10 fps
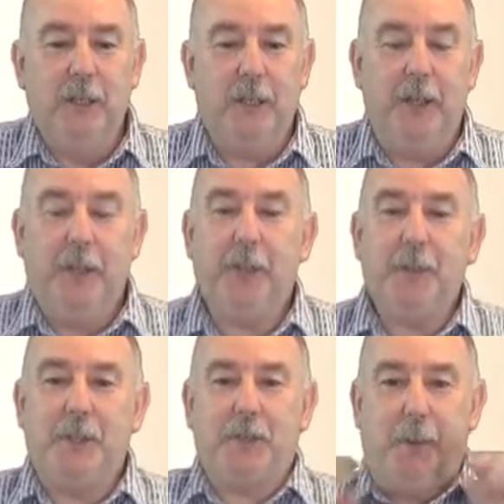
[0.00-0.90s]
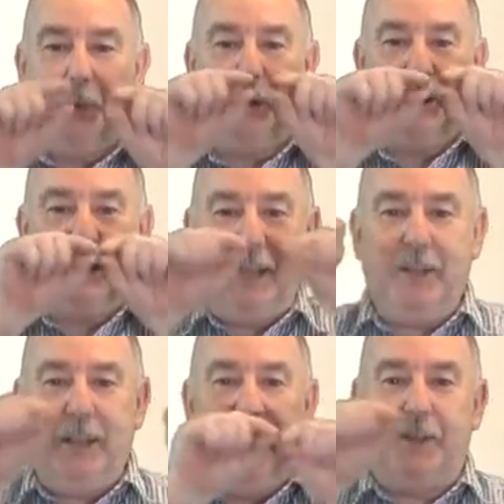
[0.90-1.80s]
Now, think about this one. We've got a
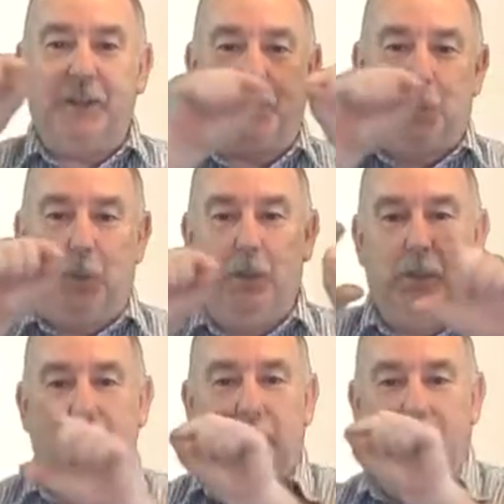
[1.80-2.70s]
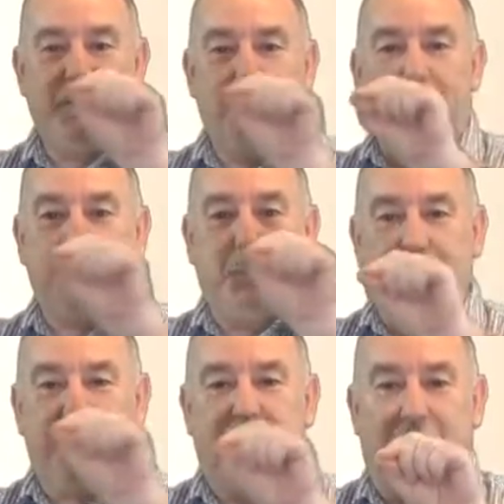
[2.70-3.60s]
tendon here that's sore, and here's a muscle
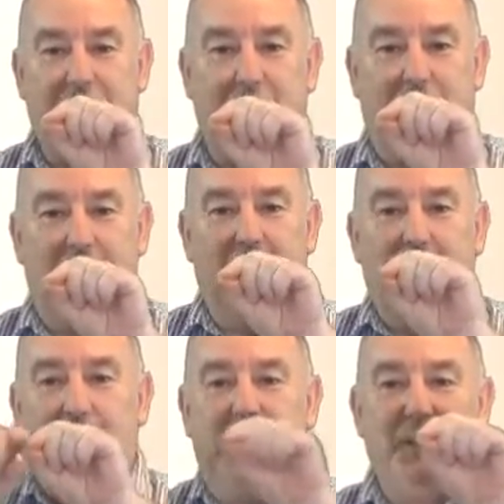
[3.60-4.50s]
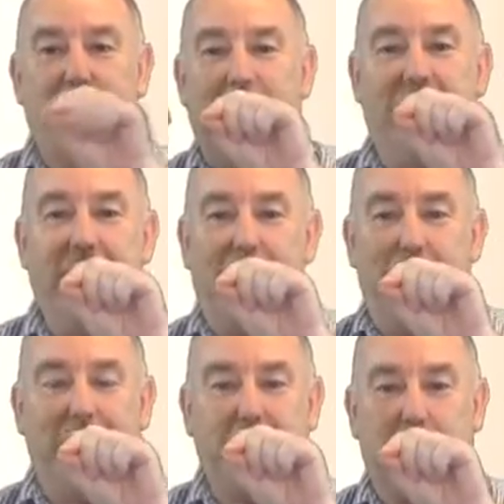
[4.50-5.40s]
that's attached to it. How does making that
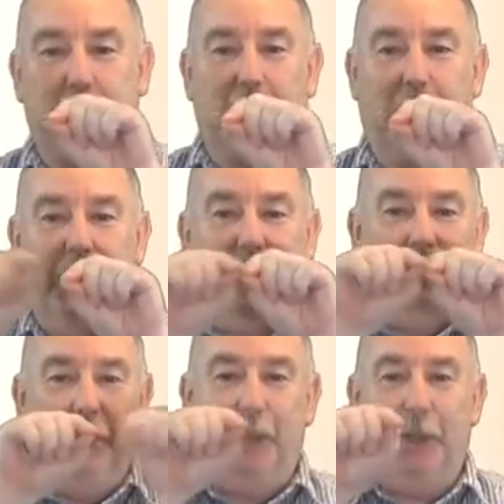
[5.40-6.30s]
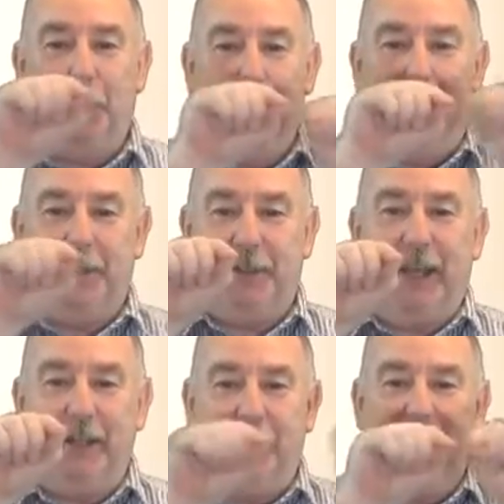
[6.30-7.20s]
muscle stronger help that
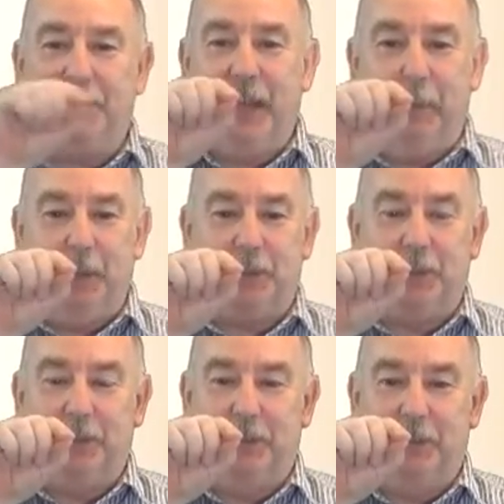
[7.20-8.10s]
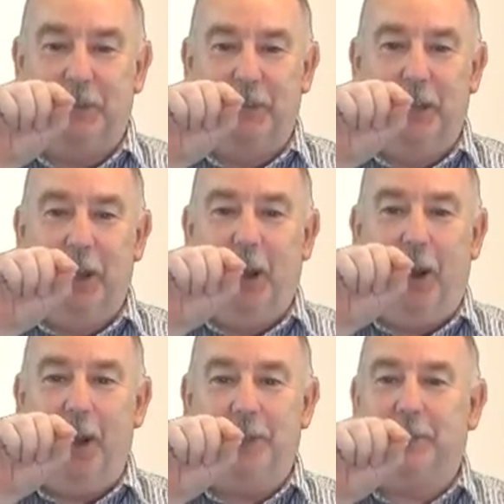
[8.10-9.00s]
tendon that's damaged?
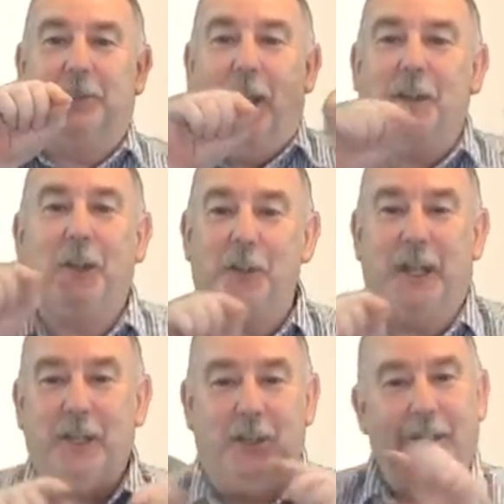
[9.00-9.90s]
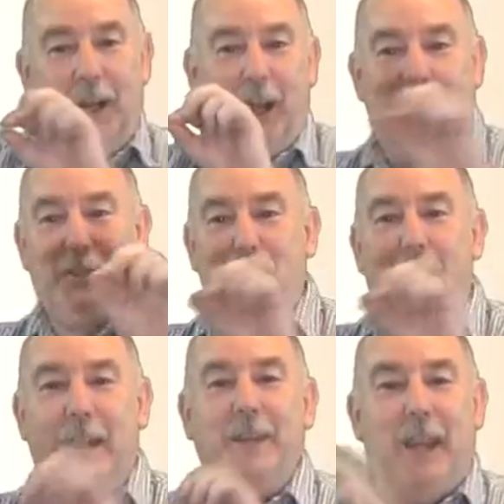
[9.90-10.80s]
I don't get it. How does
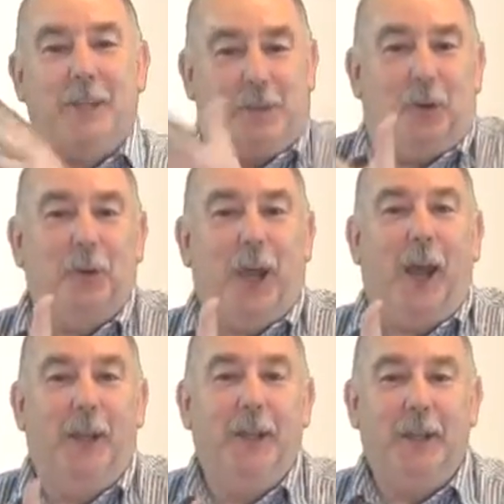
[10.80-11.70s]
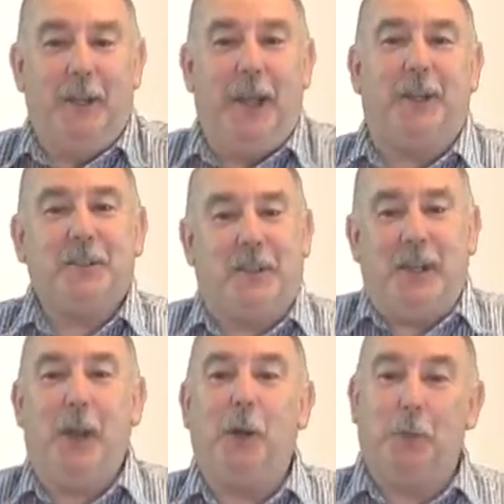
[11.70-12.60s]
making that stronger
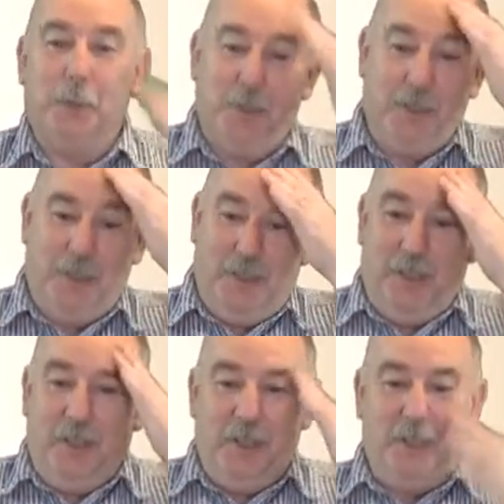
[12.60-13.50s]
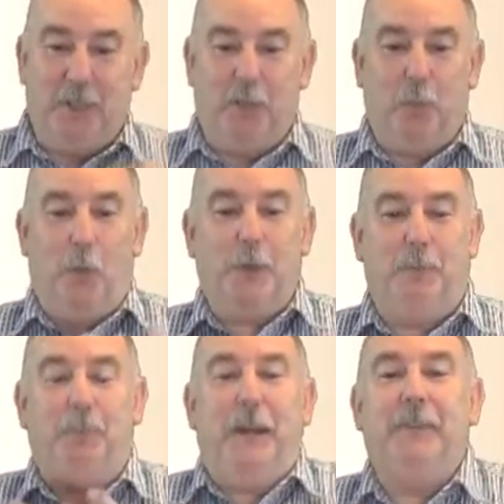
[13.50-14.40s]
actually help? Of
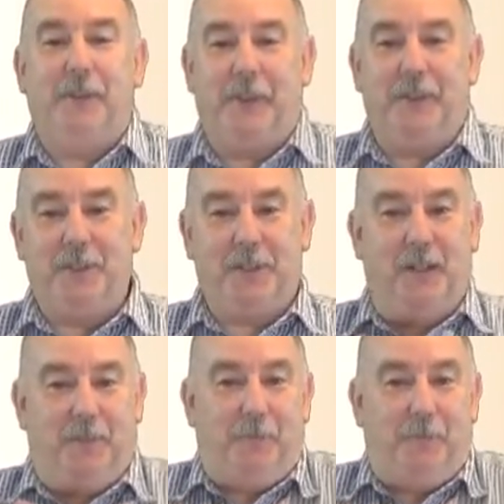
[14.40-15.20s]
what benefit is there